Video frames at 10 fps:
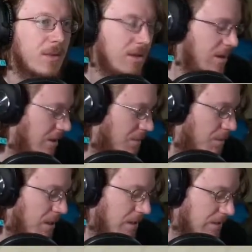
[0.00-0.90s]
And a
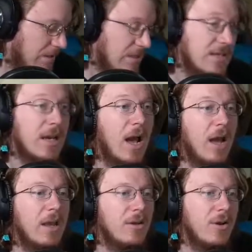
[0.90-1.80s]
Pixie
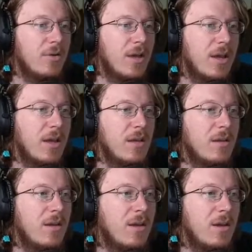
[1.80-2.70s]
Guide. Okay.
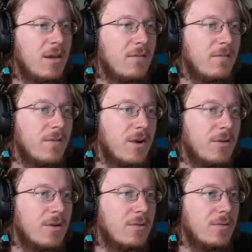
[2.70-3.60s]
Very
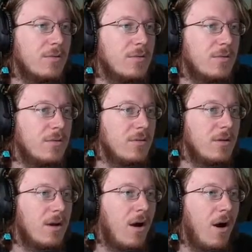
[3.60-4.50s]
cool.
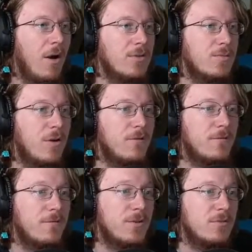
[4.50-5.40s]
Oswald
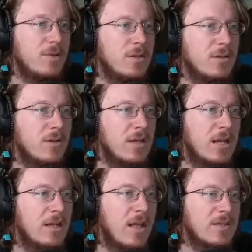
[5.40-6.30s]
Fillbender.
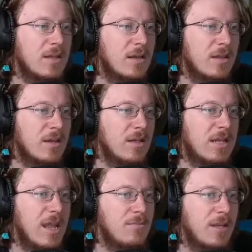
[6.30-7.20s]
Again, that's, I think, a
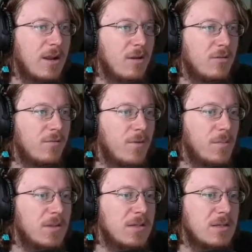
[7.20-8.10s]
named character from
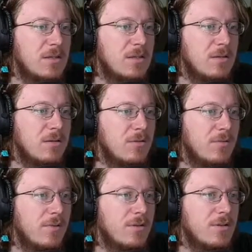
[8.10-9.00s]
the D&D
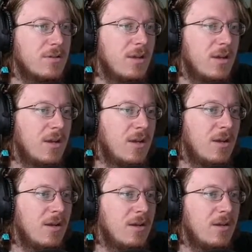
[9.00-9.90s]
universe.
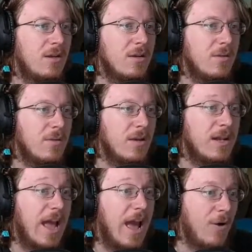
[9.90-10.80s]
An
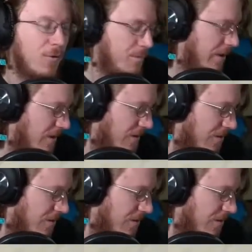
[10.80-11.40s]
Owlbear. Oh,